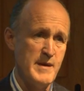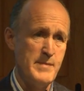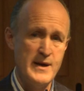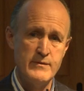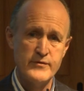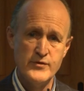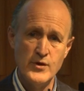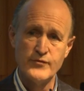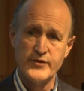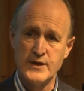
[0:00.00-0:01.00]
their parents
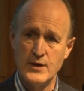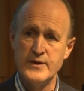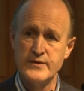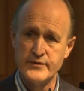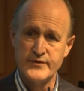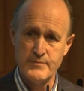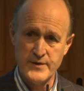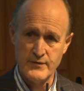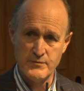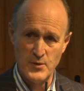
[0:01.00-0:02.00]
not to go into
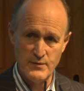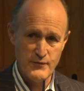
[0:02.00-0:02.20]
something that's more